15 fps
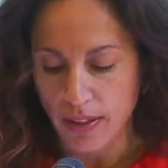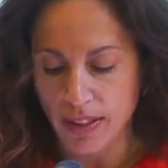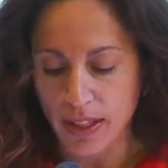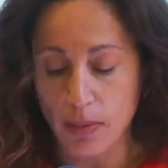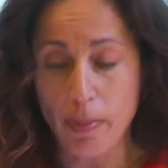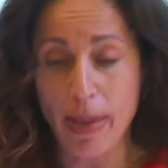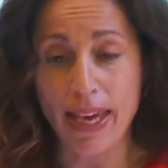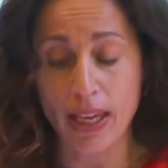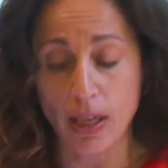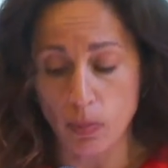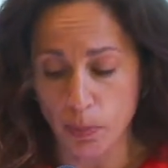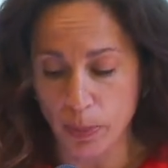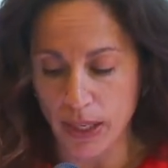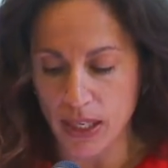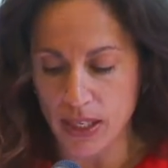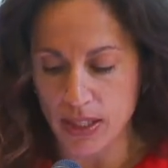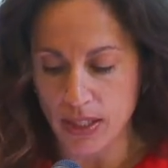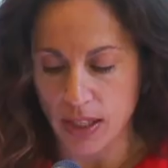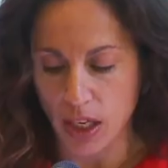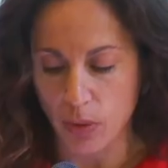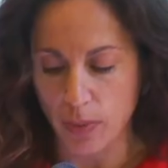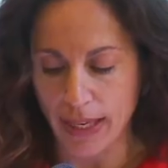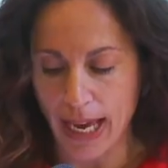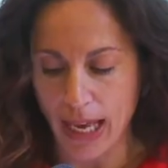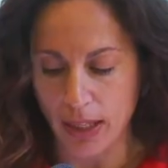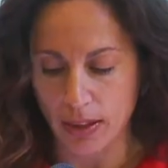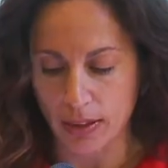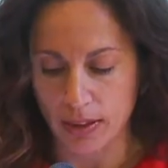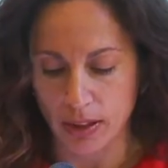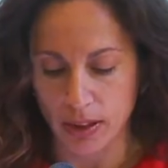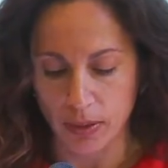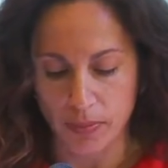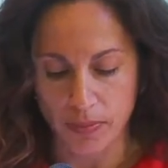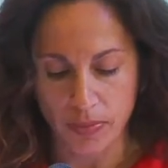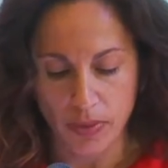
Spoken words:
than making peace a reality.